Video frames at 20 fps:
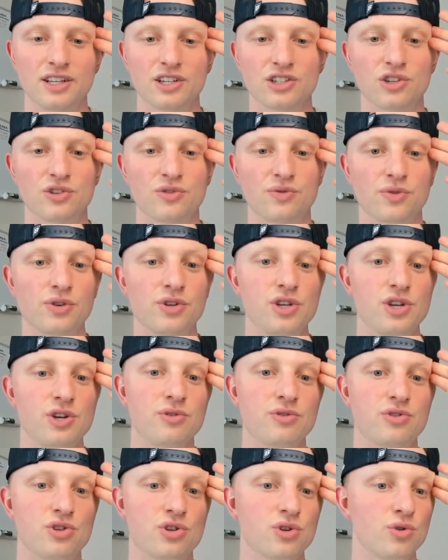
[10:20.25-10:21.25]
This is for
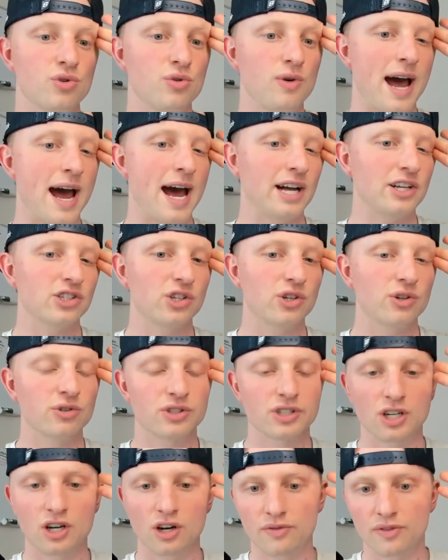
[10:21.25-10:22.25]
you to ask
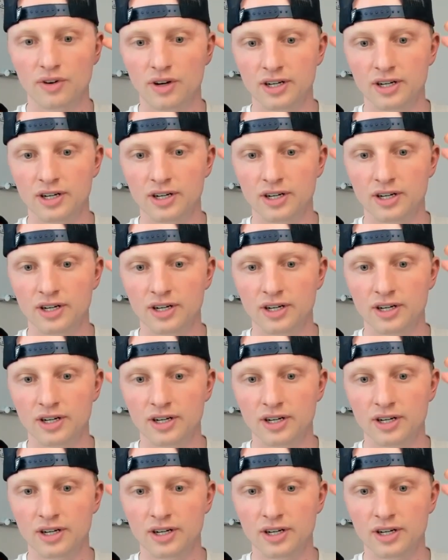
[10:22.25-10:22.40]
yourself